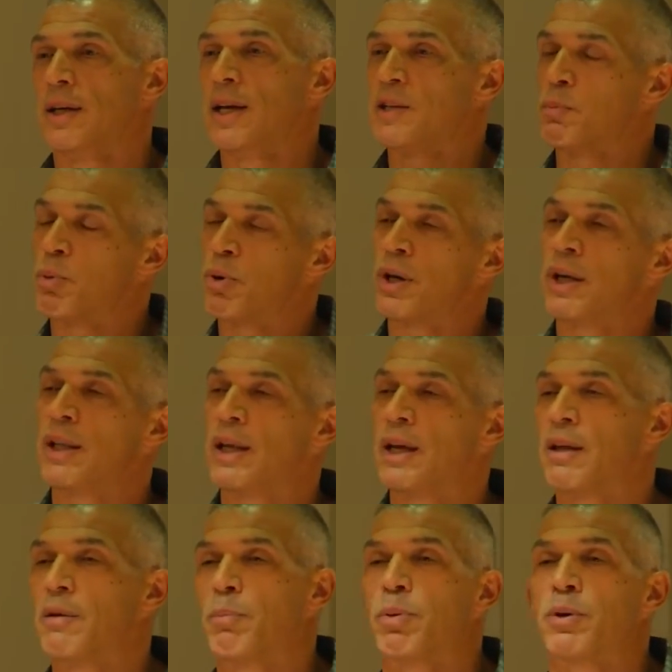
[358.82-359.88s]
is putting the
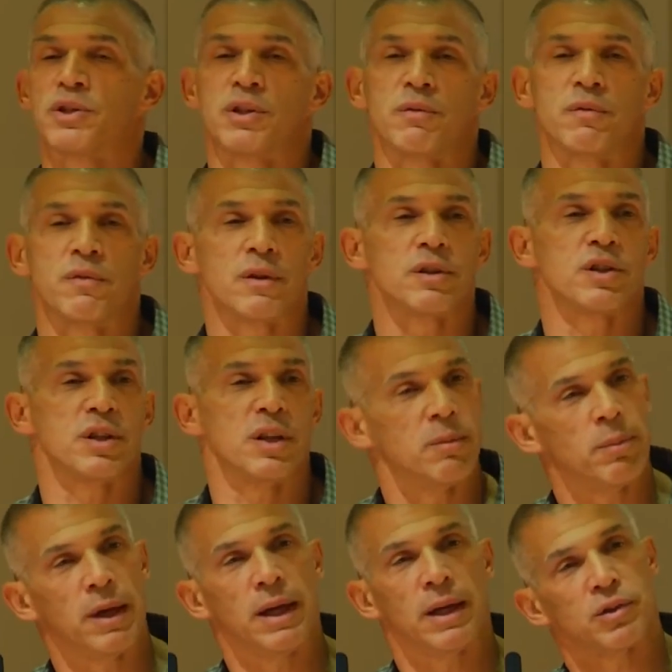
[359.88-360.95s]
other person first
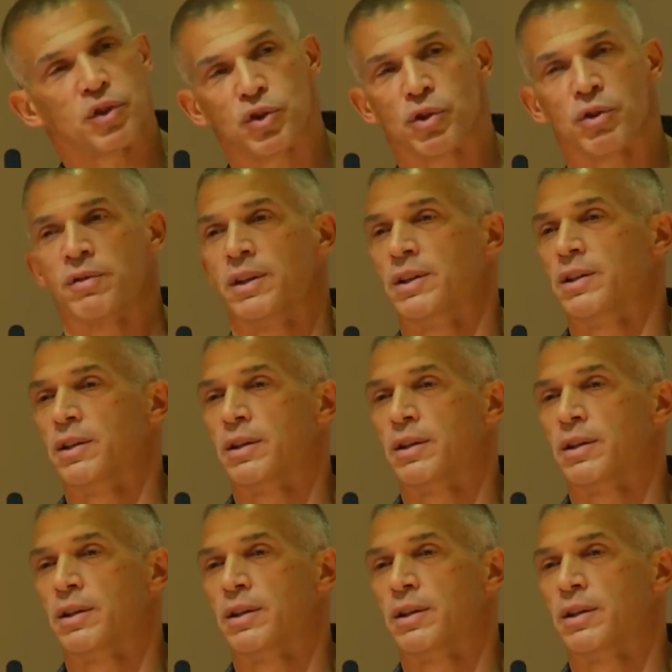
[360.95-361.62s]
and being a servant.